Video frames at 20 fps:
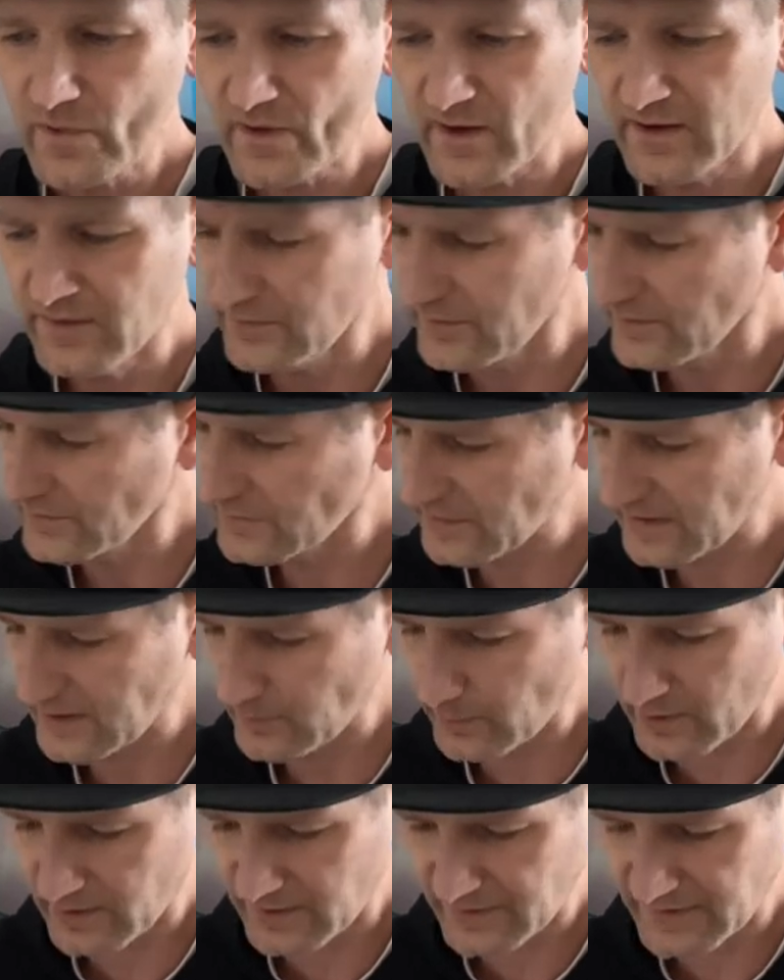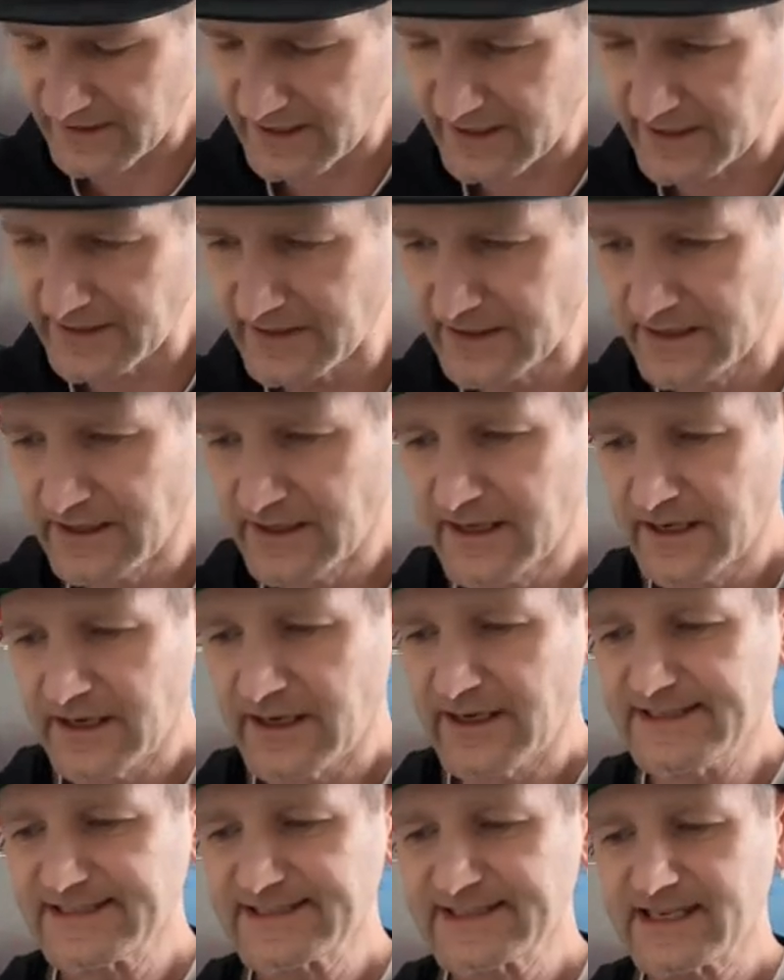is the shape on that.
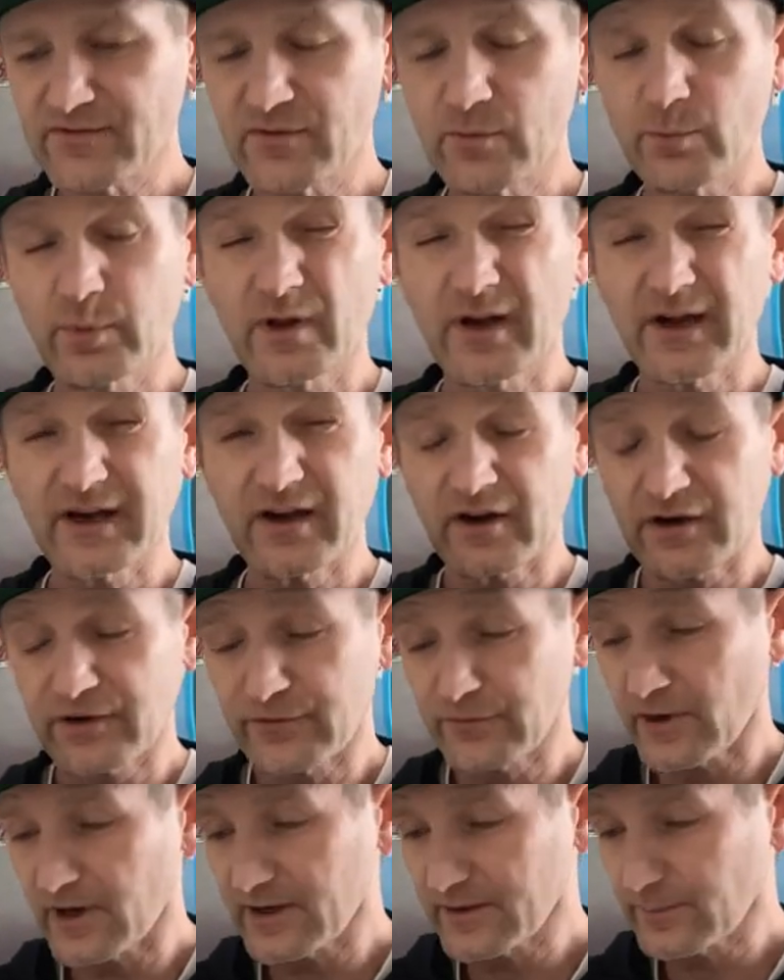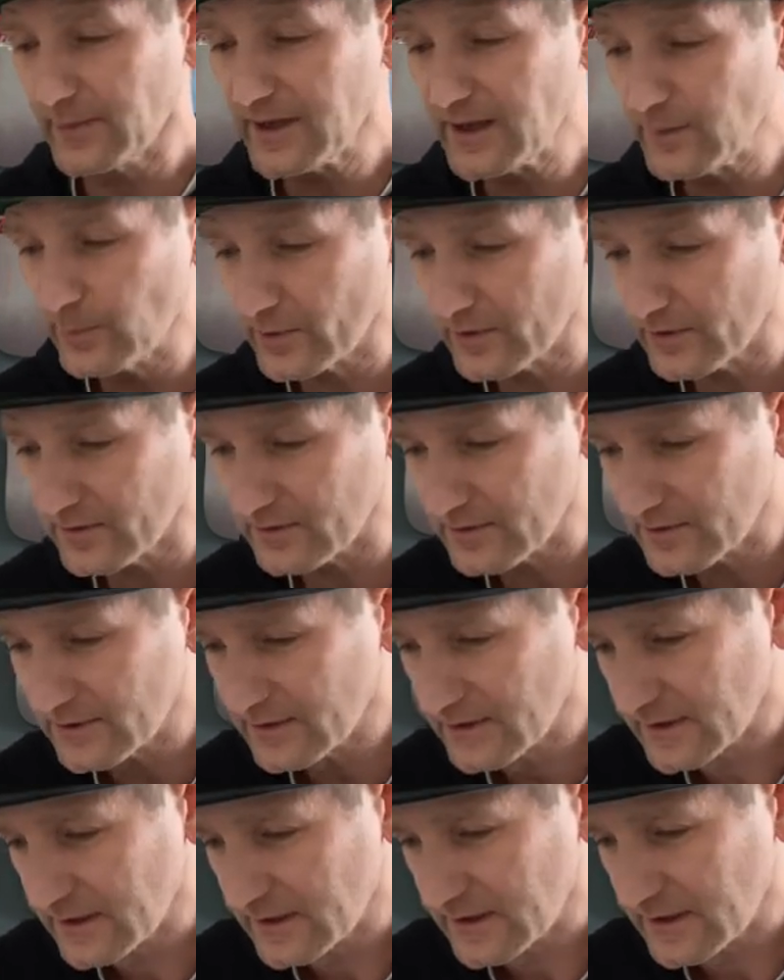It's seven ply hard rock maple.
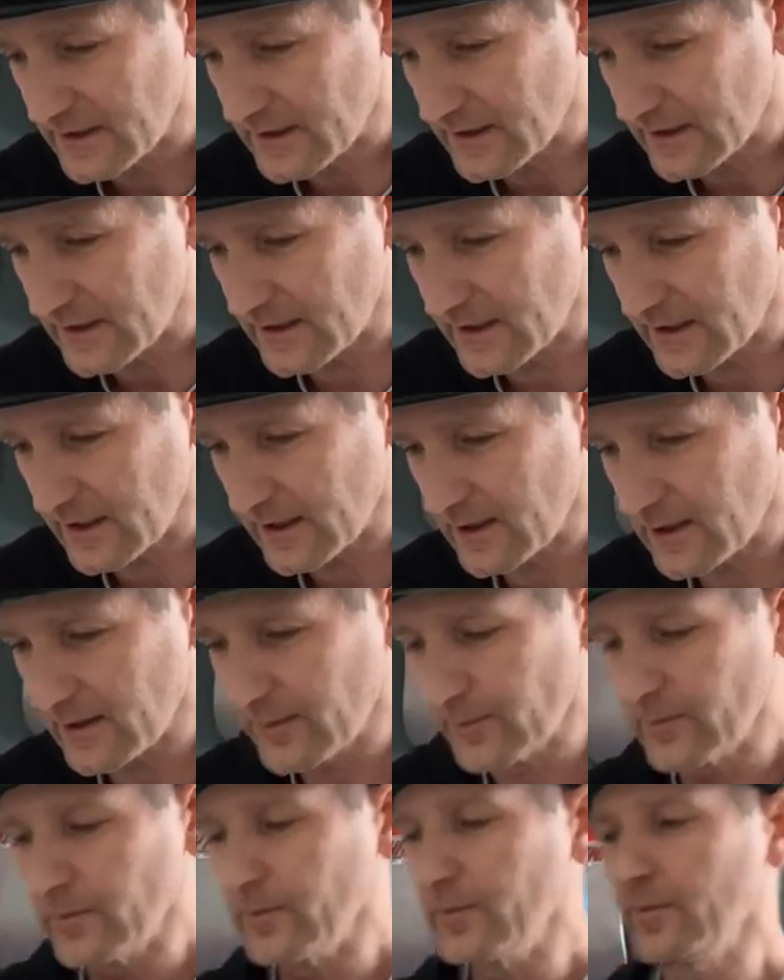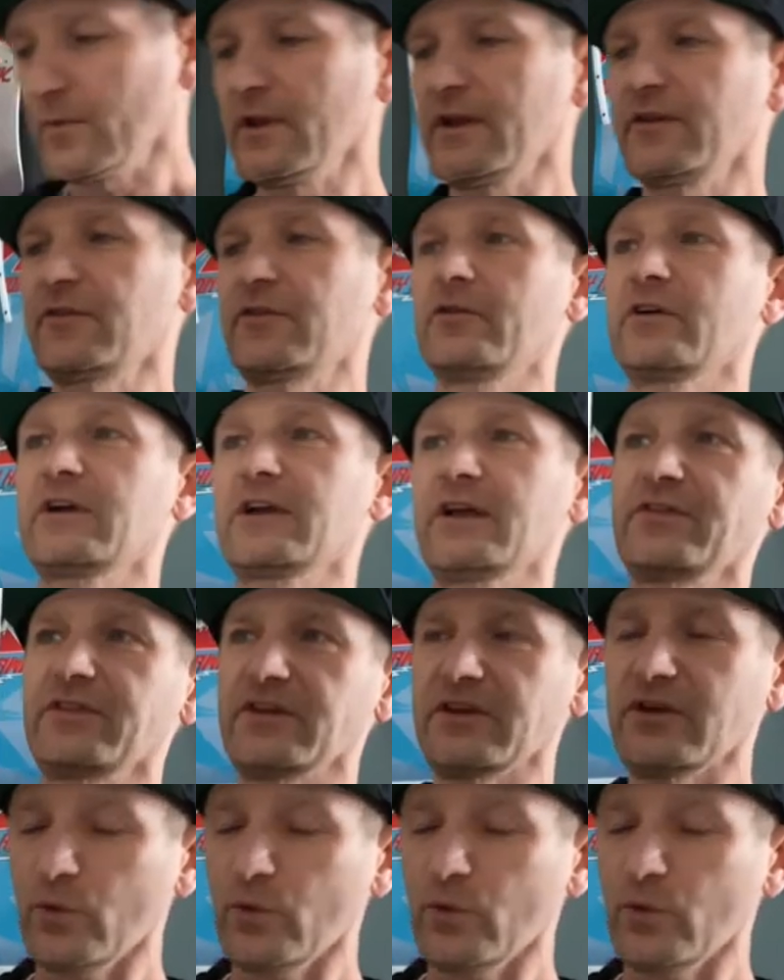Um, let's look at the